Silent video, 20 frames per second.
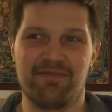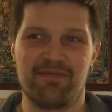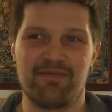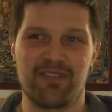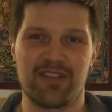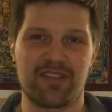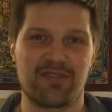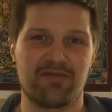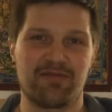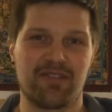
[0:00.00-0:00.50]

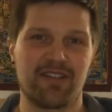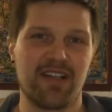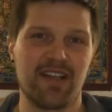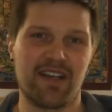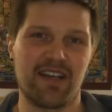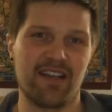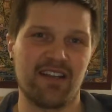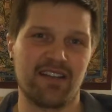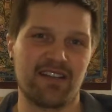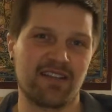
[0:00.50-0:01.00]

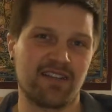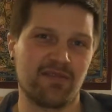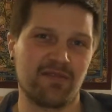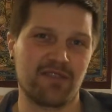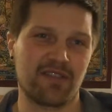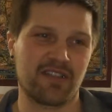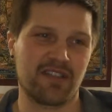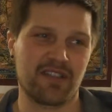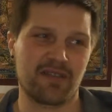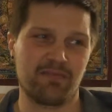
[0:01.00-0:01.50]
ridiculous. It
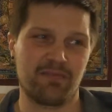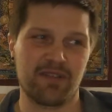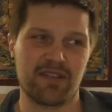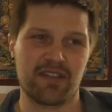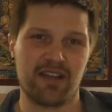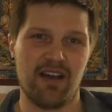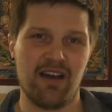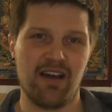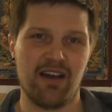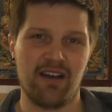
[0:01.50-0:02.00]
was just
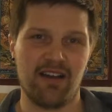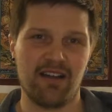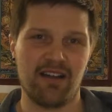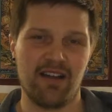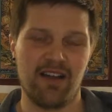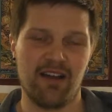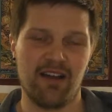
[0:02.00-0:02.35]
bizarre.